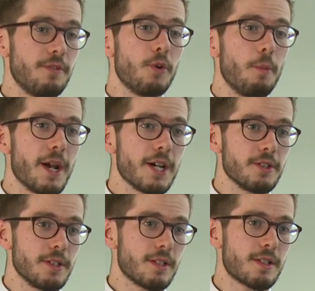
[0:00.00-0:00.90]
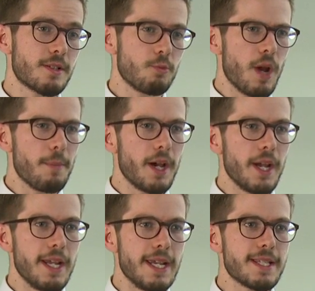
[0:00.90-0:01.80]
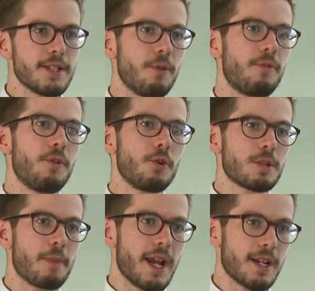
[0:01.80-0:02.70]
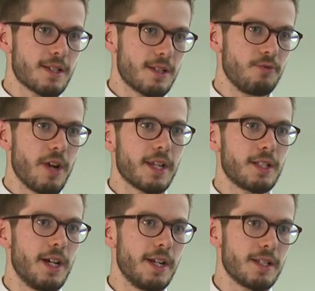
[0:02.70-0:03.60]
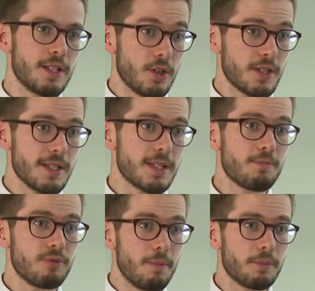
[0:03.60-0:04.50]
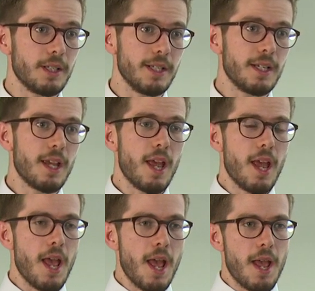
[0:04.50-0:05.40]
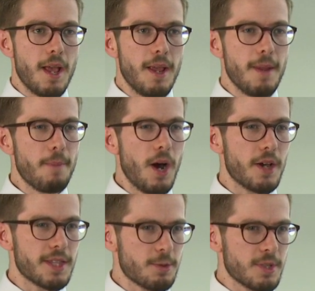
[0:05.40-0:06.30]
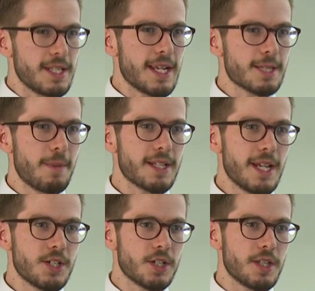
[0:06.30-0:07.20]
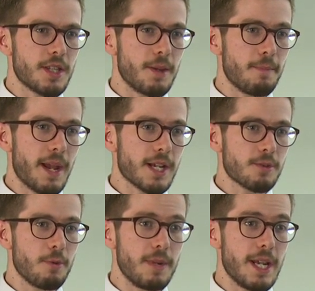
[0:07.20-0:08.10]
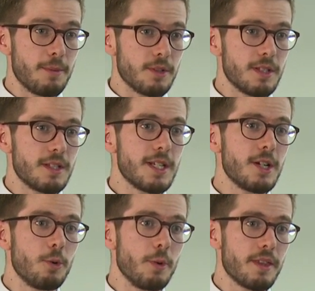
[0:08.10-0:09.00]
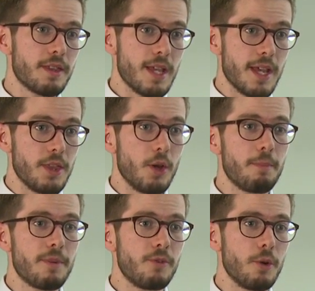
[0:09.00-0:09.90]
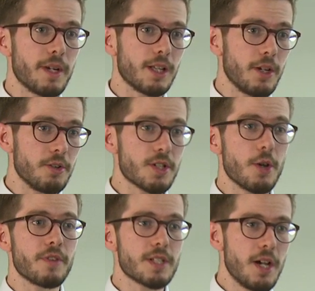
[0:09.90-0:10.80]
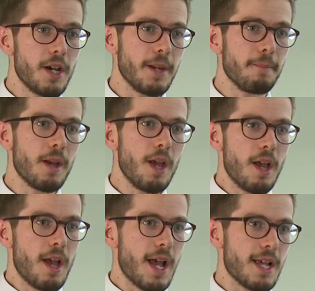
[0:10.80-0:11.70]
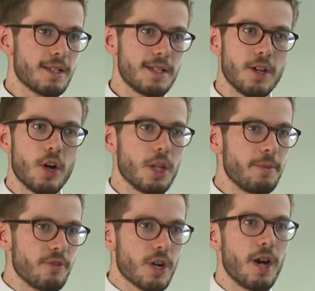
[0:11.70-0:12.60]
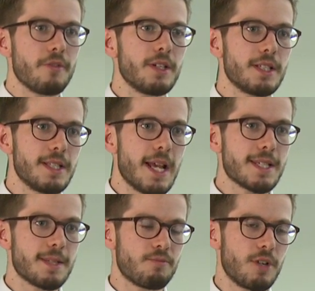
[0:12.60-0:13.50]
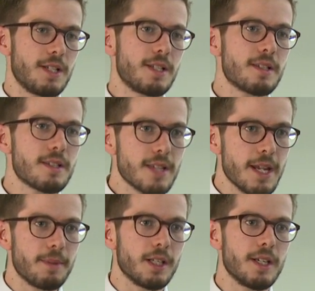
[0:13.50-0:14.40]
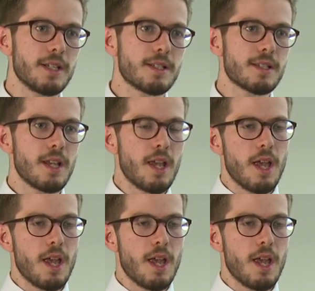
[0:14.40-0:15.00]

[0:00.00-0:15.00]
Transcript: forbearance, whereby it did not force banks to recognize losses promptly. In part, this was in expectation that banks would be able to deal with their non-performing loans over time as the economy recovered and asset prices stabilized.